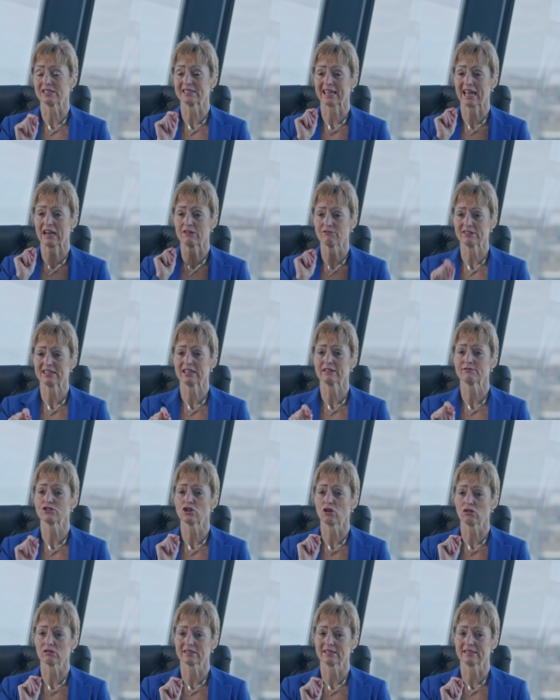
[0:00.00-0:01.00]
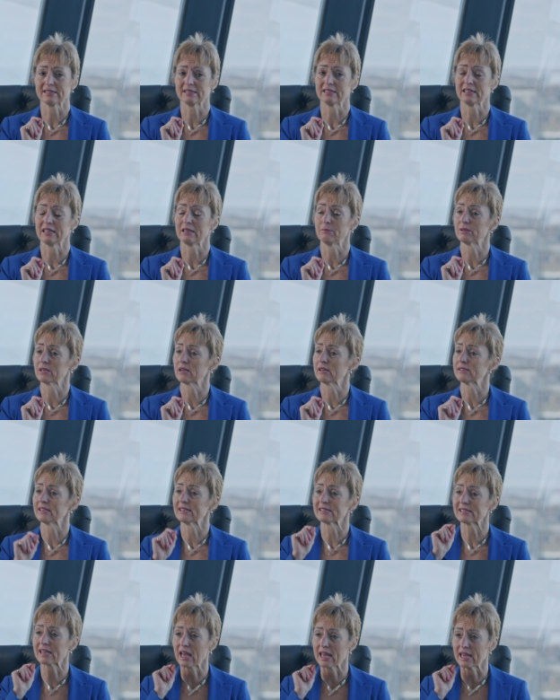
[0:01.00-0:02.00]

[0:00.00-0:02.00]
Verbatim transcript: to get rid of toxicity because it's,